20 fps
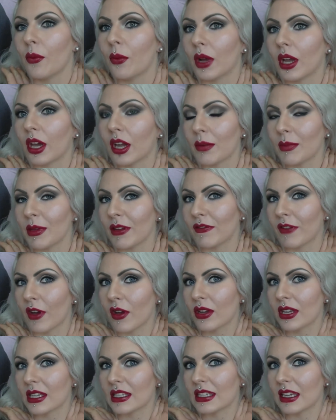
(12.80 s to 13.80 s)
We're going to be
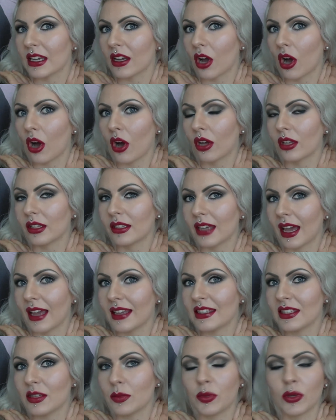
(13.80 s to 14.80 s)
focusing on
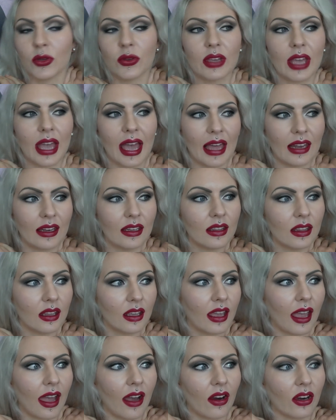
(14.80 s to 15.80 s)
Daisy Buchanan, the
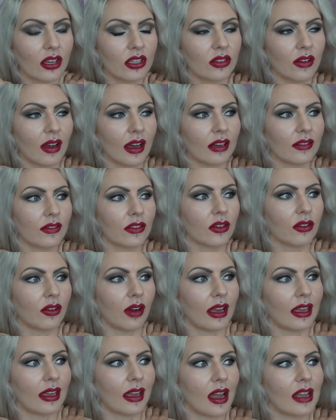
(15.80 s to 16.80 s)
character out of The
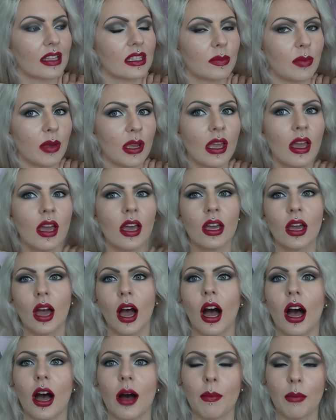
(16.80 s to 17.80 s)
Great Gatsby.
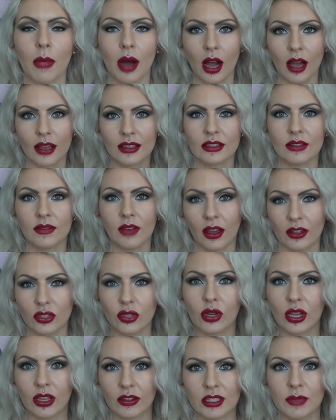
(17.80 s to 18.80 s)
I
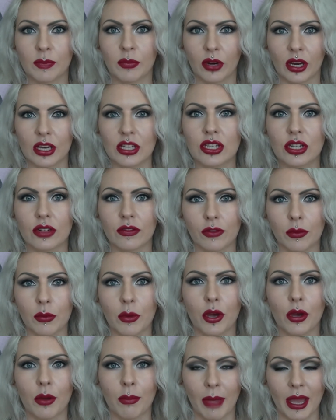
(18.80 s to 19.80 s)
took inspiration from
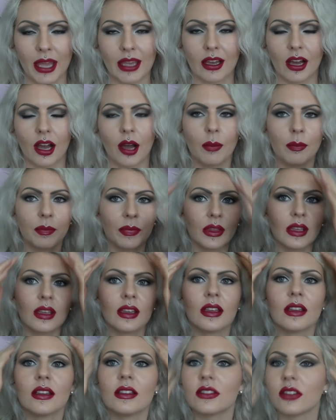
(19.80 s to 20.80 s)
her makeup.
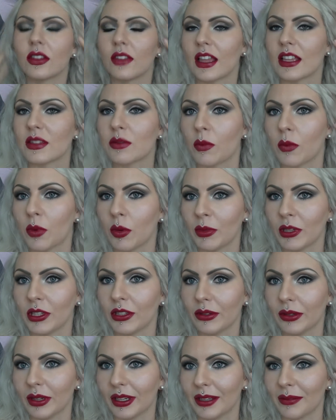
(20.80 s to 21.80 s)
So that's what we'll be
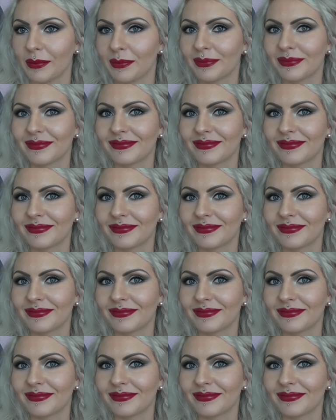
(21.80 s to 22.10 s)
doing.